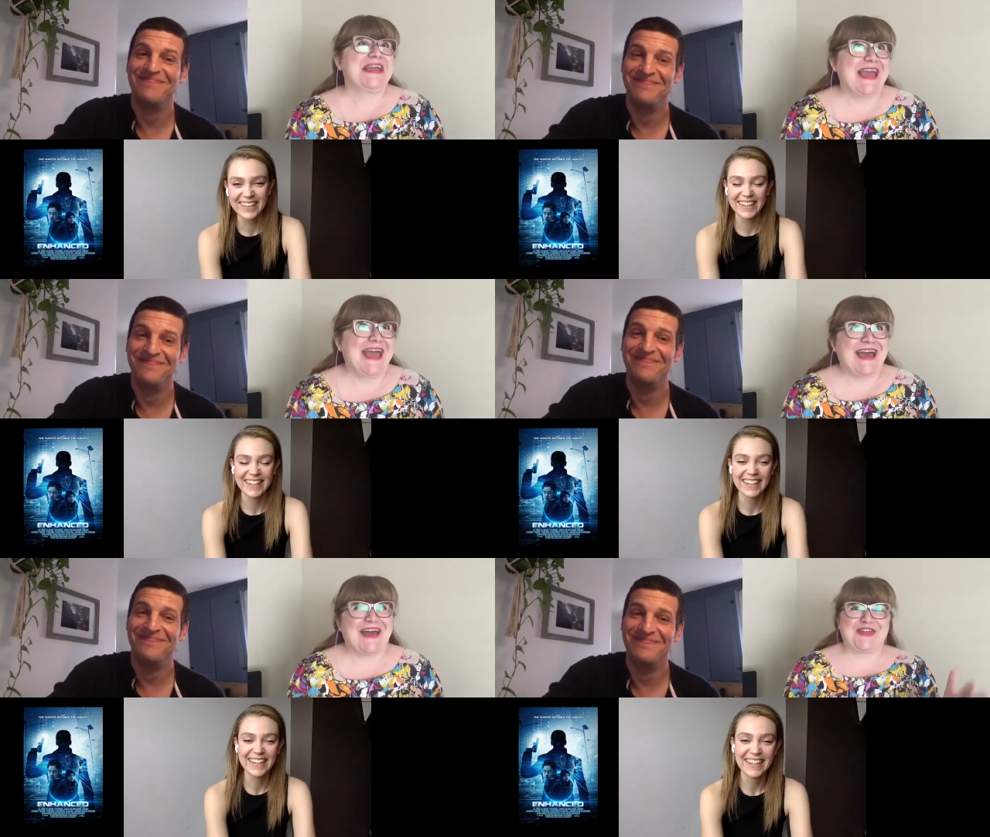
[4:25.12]

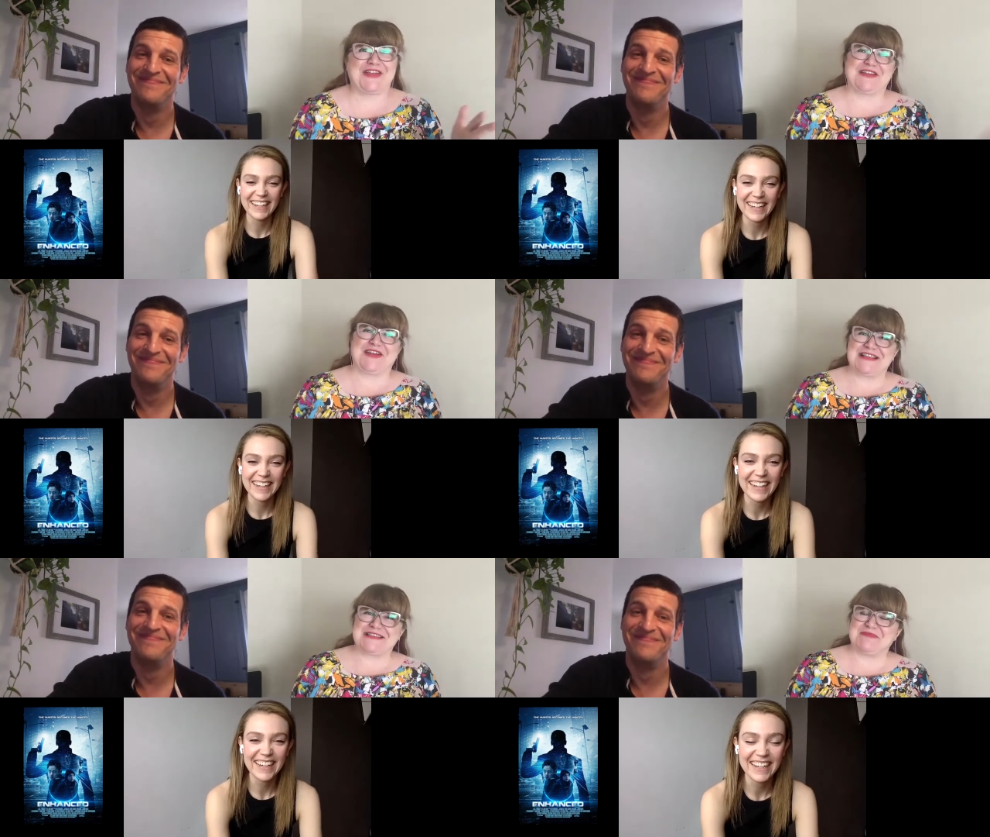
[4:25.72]
Speaker 1: Yeah, I thought that
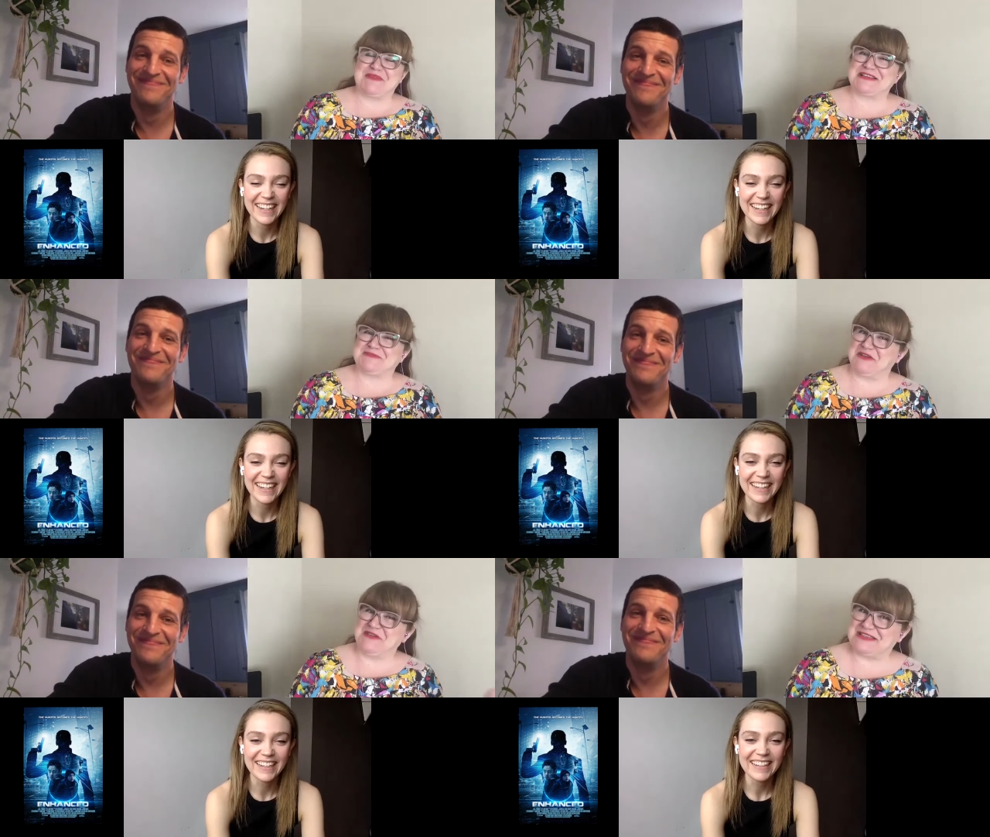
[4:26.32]
you had some
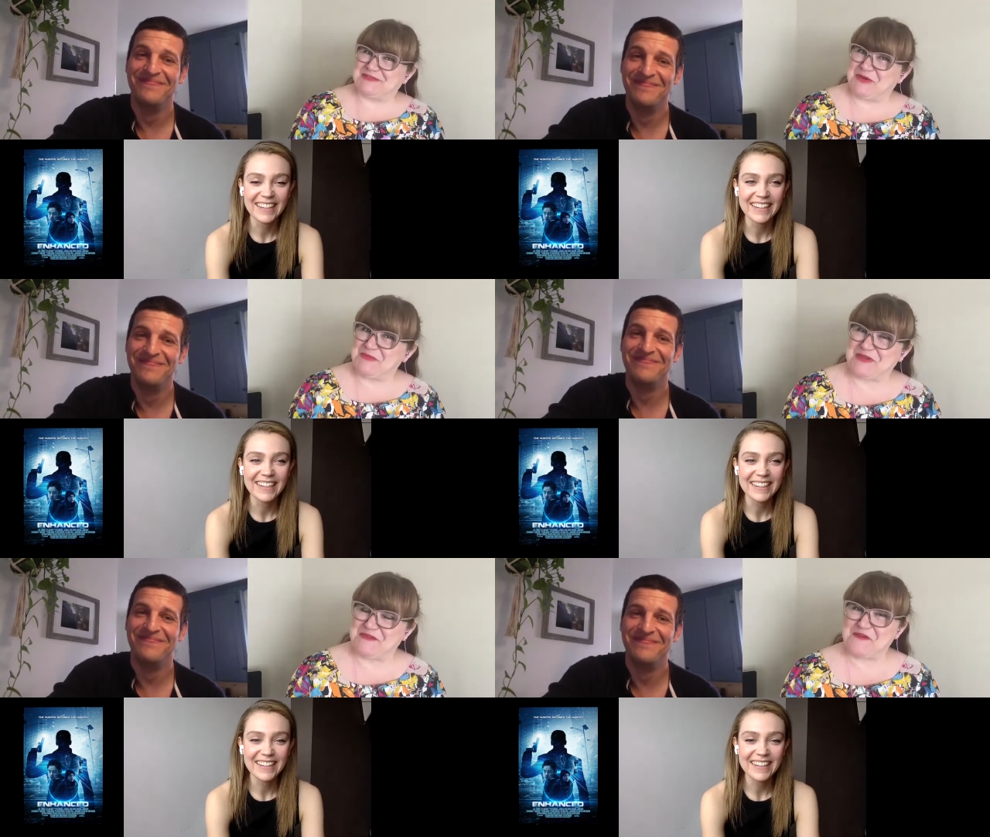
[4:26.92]
experience
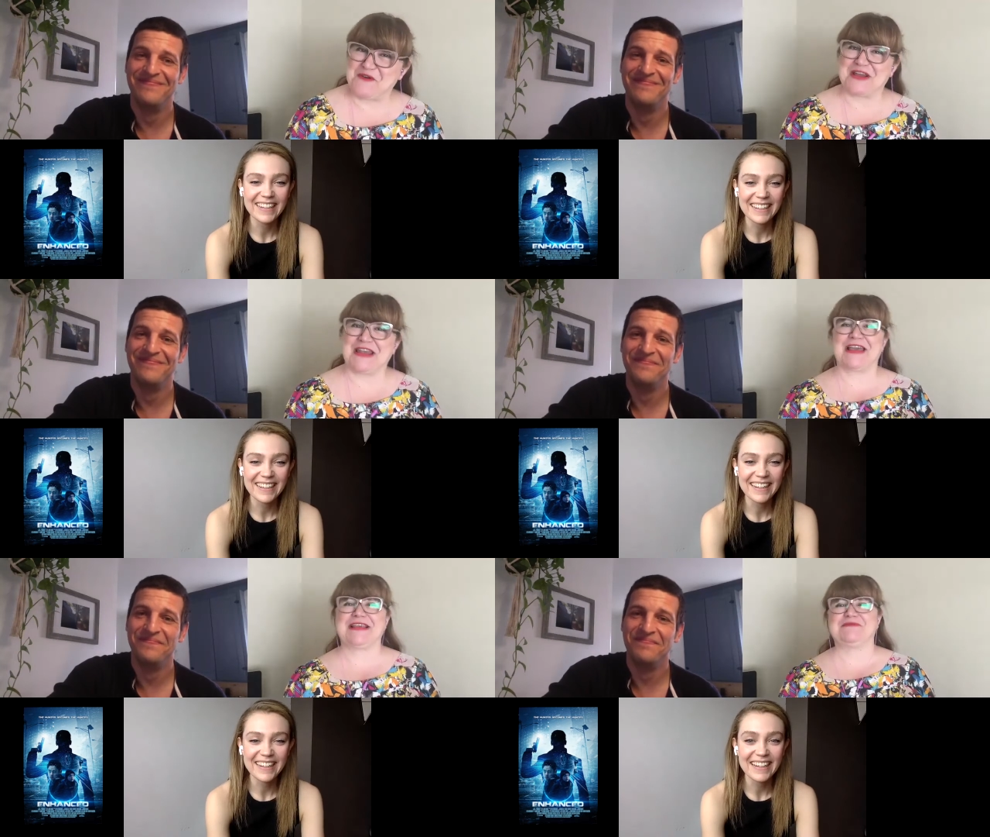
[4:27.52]
from before,
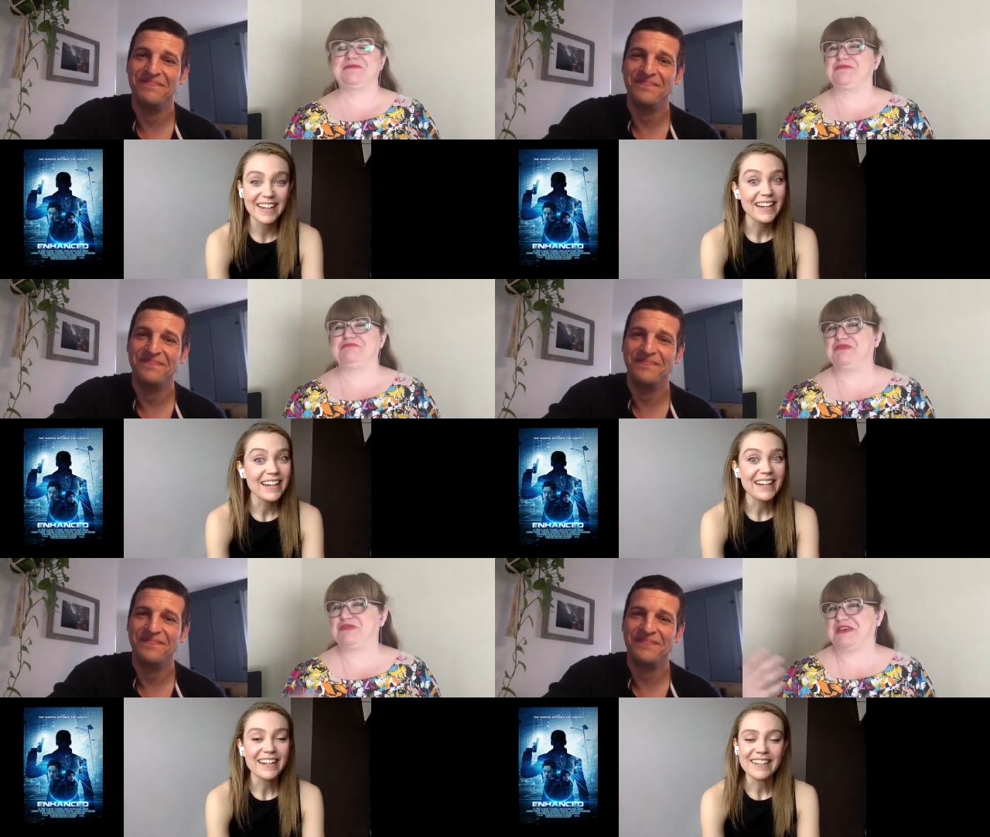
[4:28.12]
like
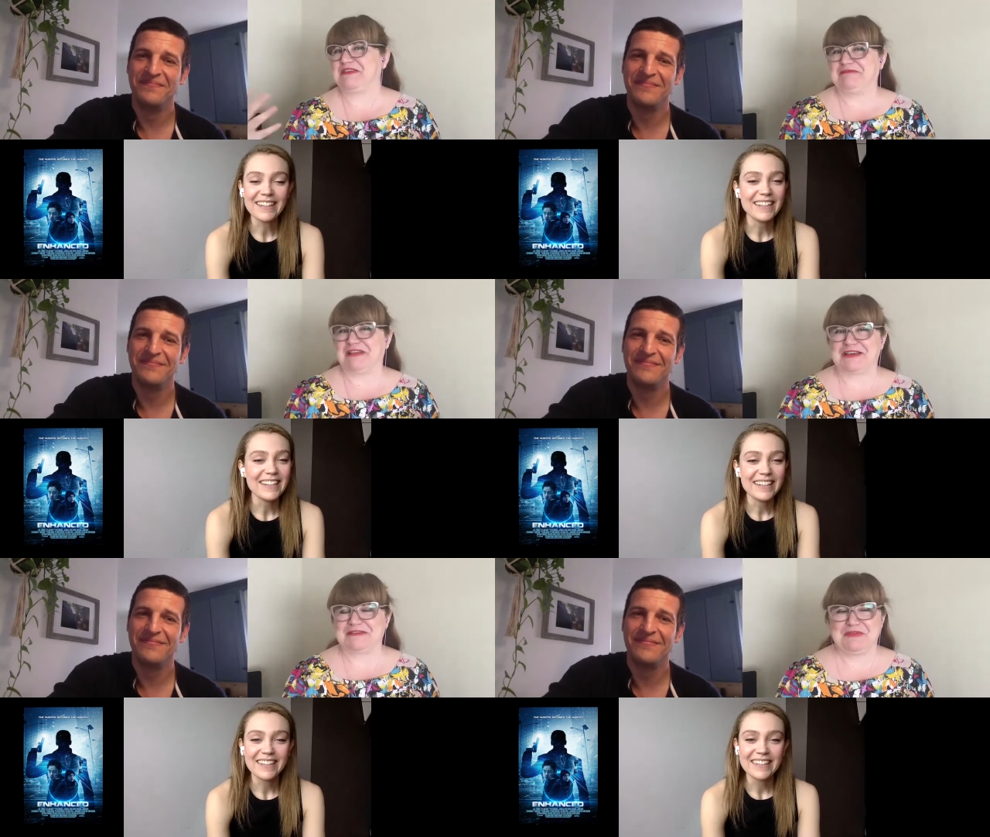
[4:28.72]
doing
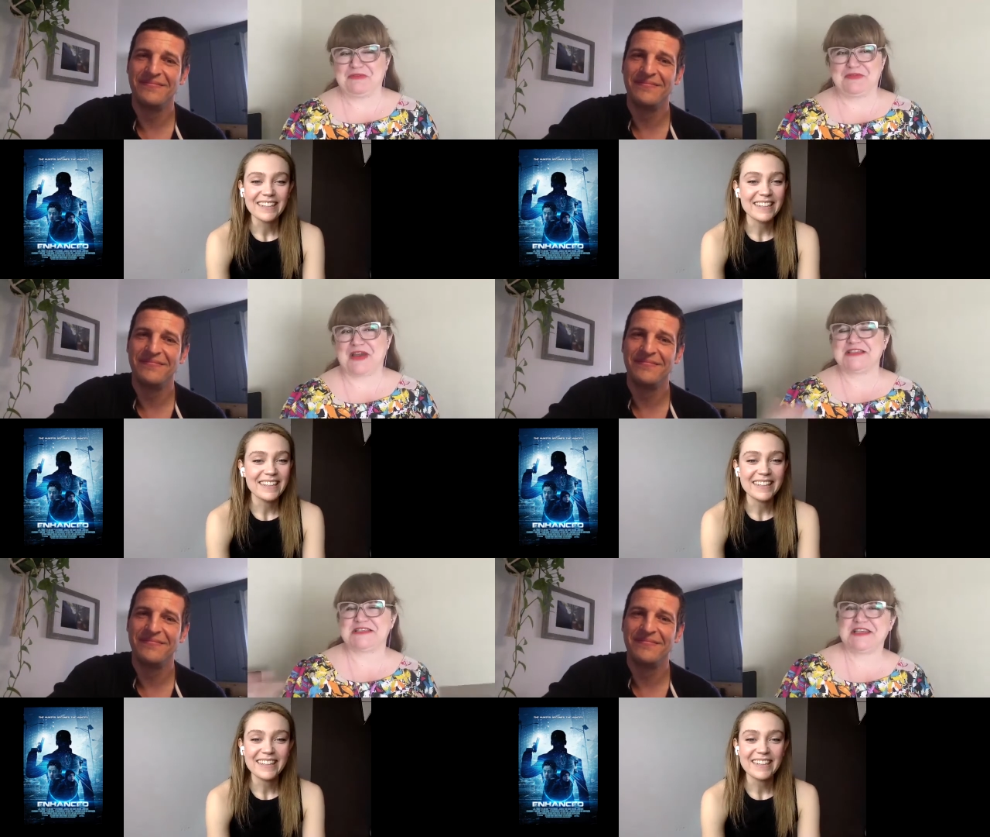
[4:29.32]
like
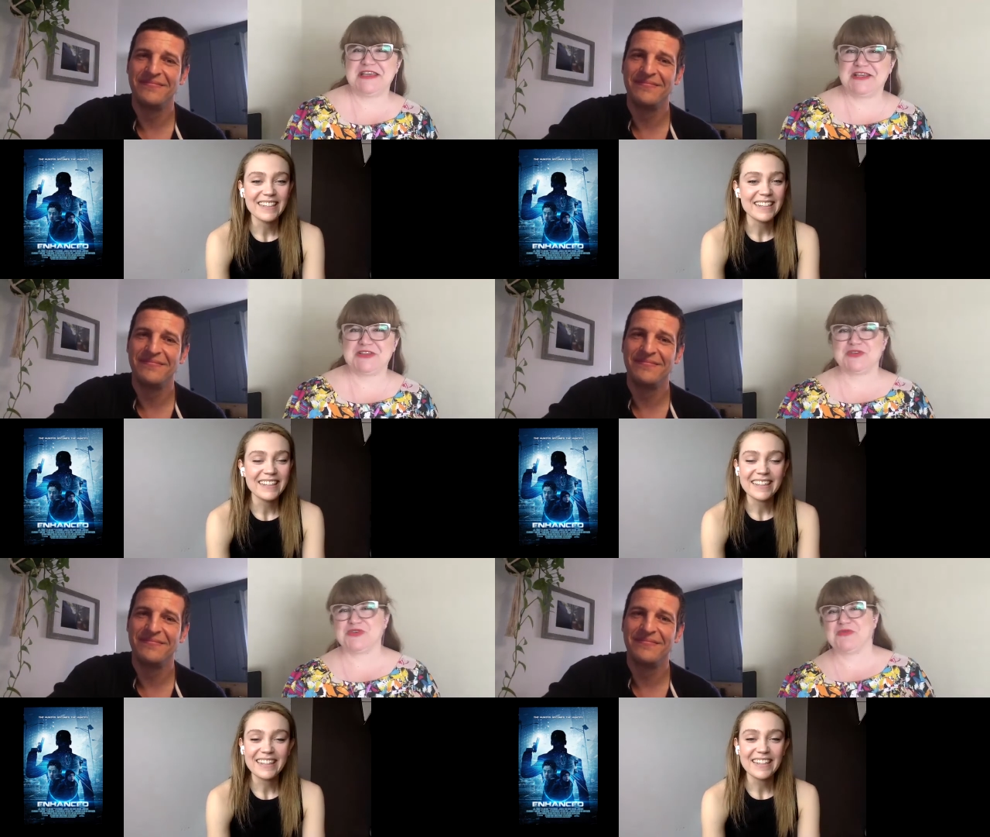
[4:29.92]
fight
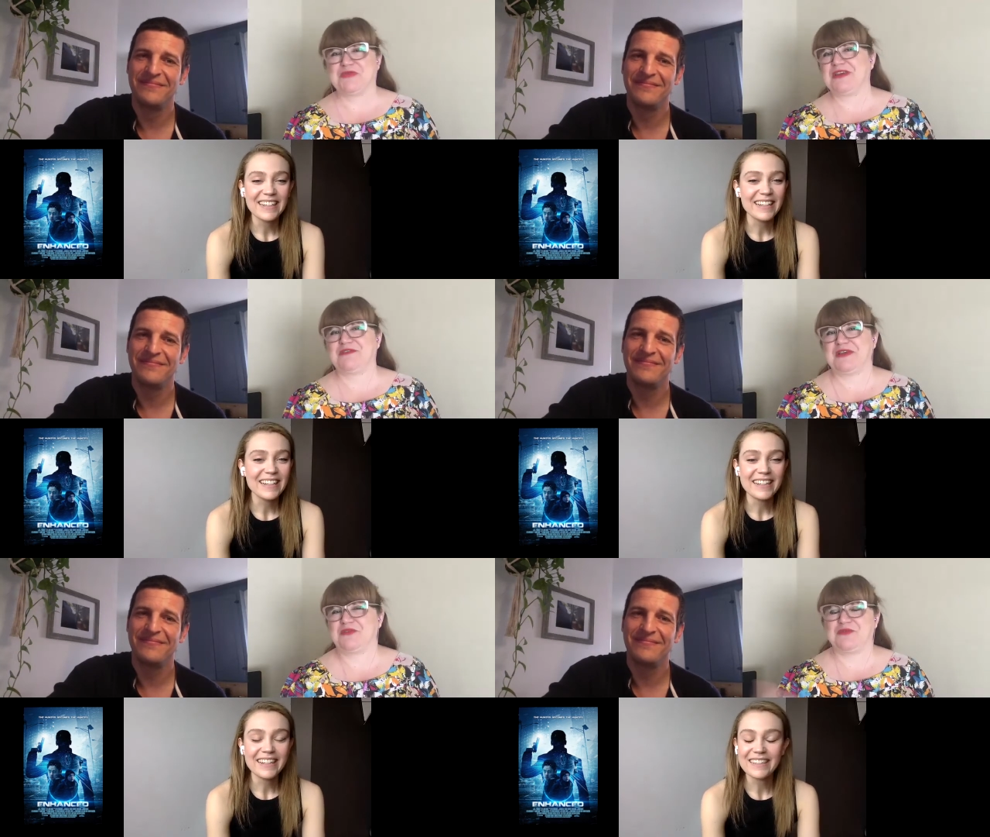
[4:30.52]
scenes or even